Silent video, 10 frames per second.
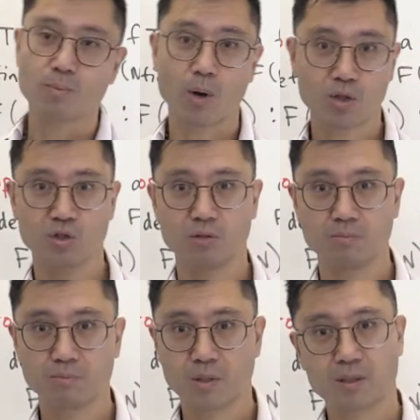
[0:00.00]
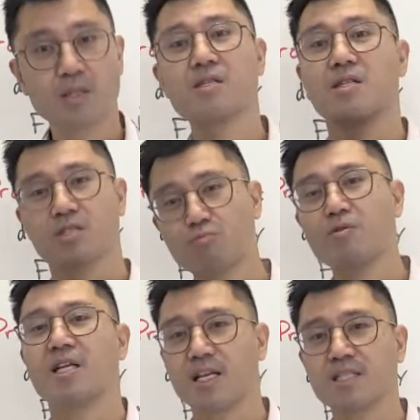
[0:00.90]
module. Okay, so this is
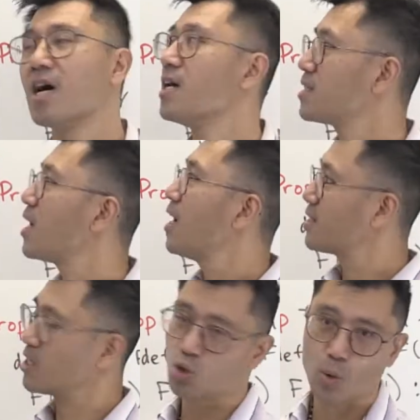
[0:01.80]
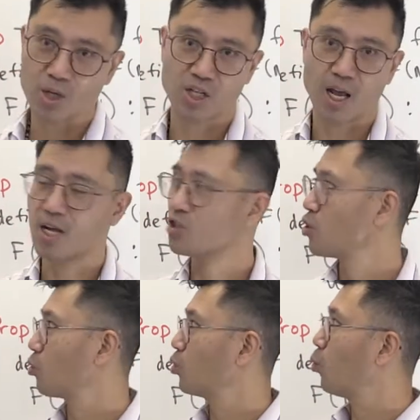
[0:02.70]
really as nice a situation as
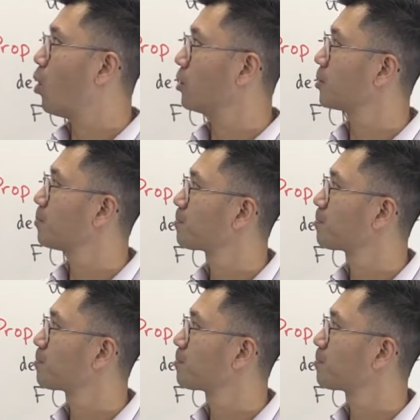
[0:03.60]
you could want.